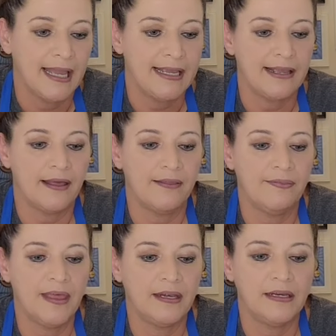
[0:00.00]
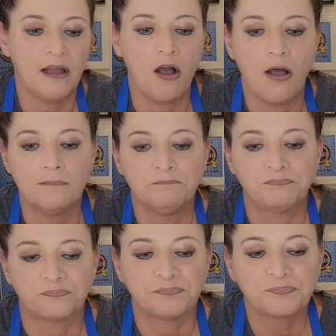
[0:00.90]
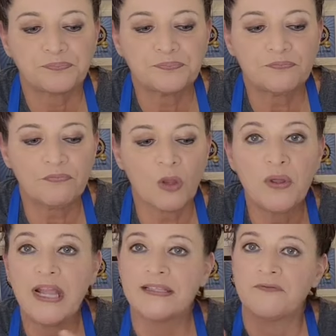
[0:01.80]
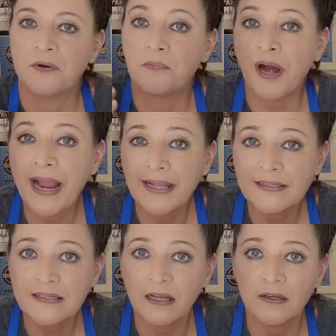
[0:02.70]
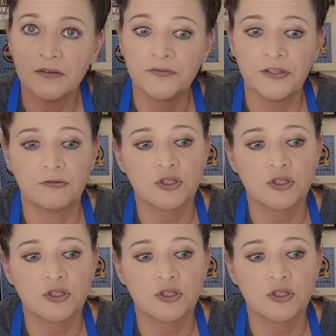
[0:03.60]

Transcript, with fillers: And then um, we had different brands of, you know,